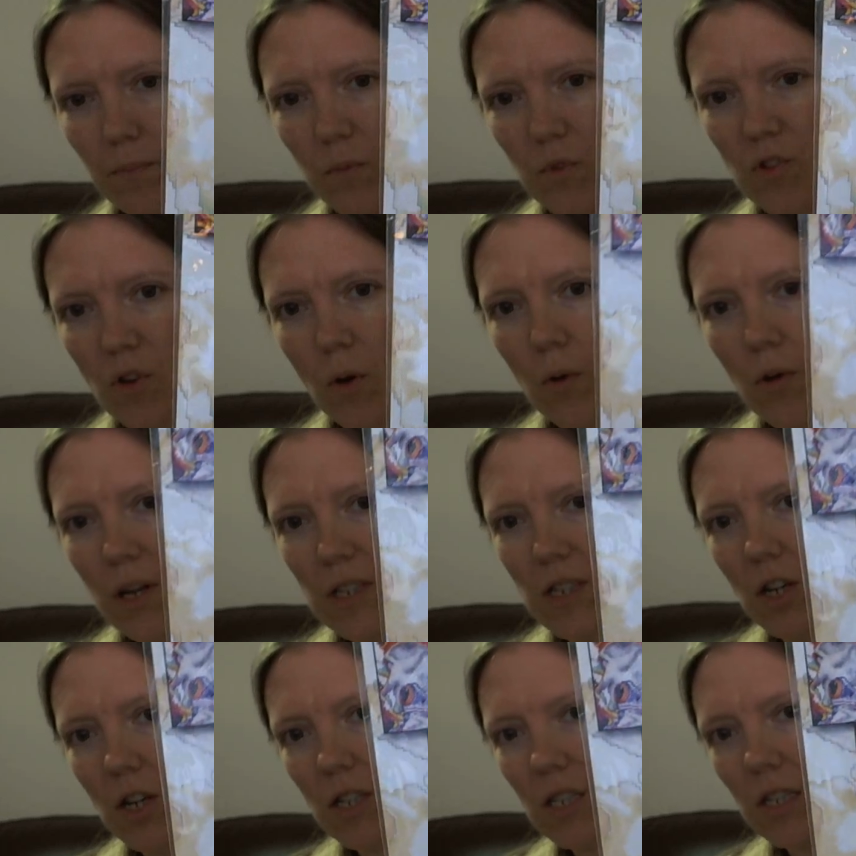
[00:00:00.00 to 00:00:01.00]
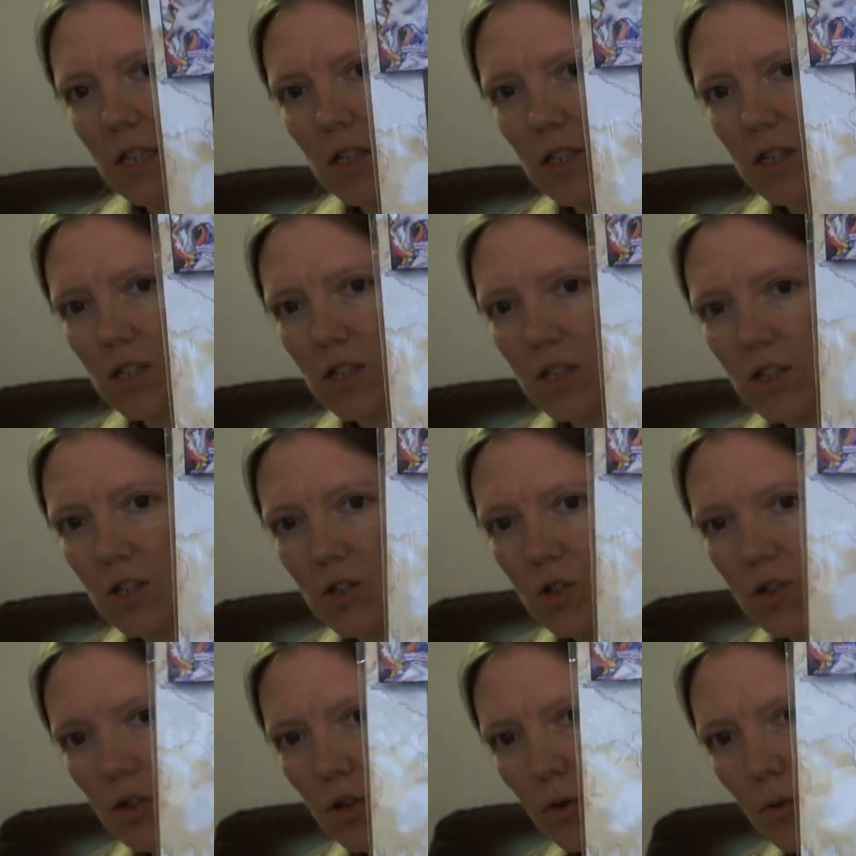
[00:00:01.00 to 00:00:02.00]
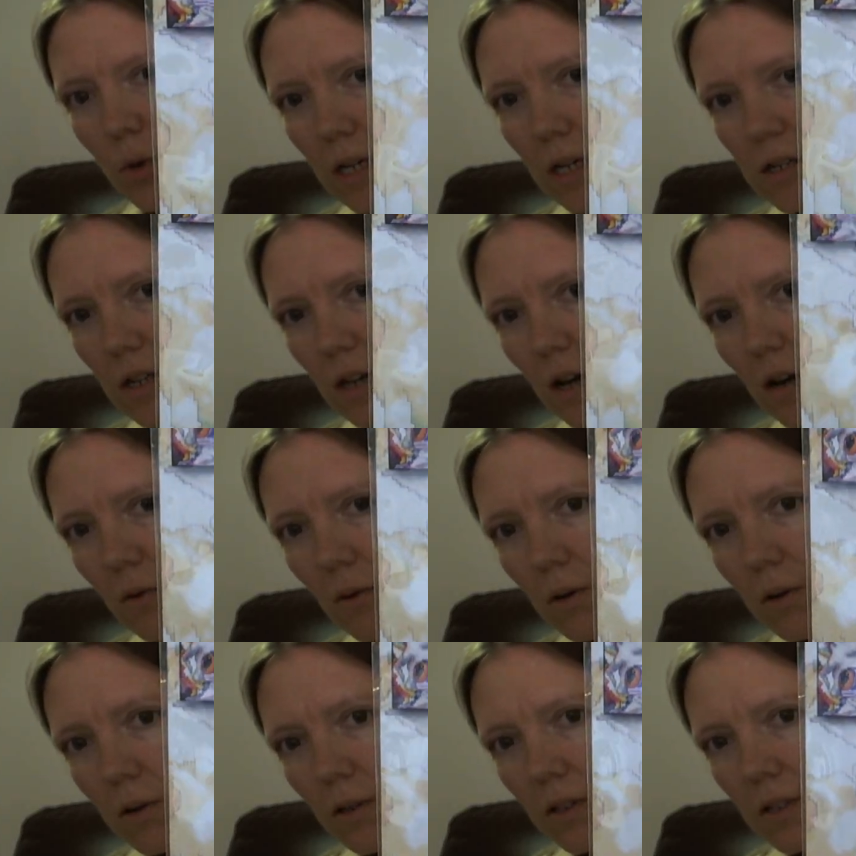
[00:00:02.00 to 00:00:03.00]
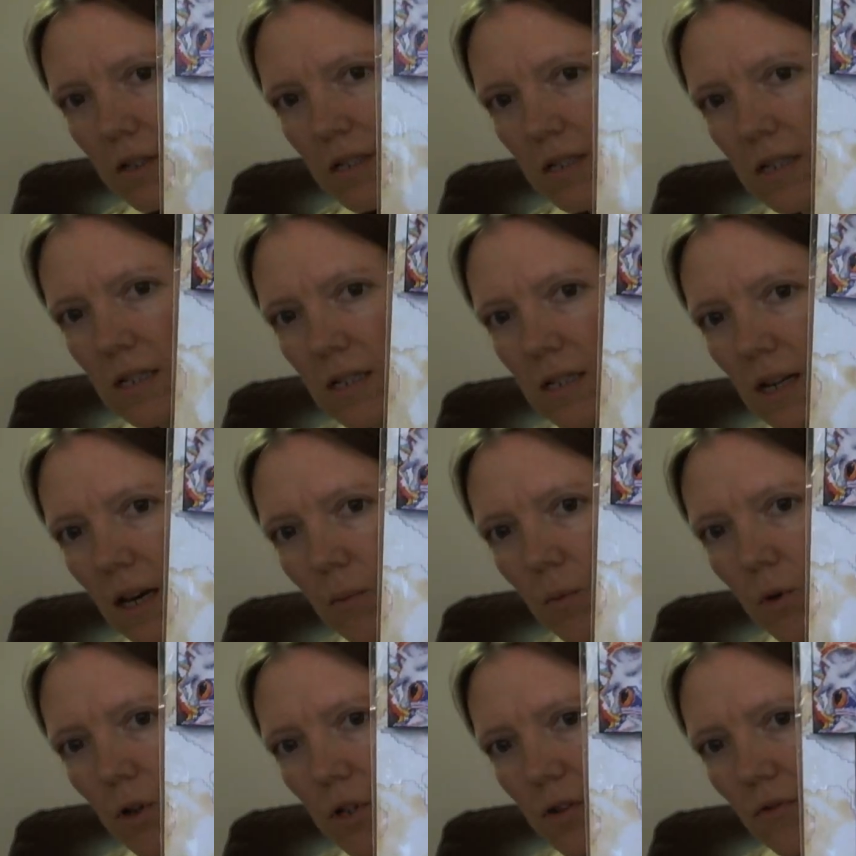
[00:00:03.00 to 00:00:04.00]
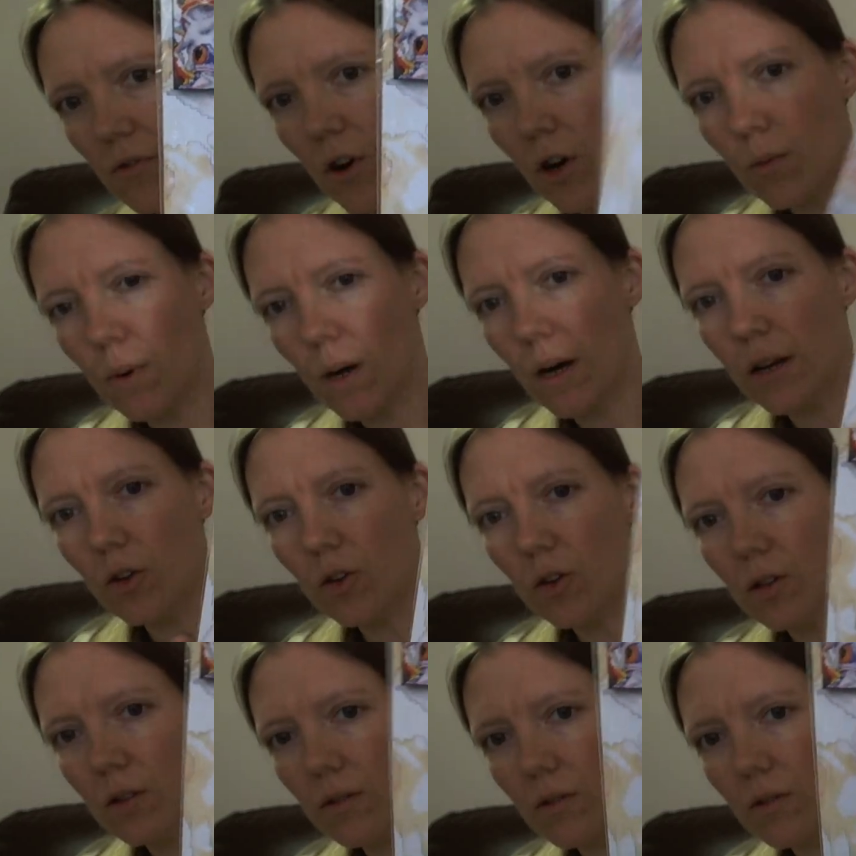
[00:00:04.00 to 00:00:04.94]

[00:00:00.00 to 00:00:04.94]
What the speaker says: So I started this 2 weeks ago. This is Designworks Frog Pile,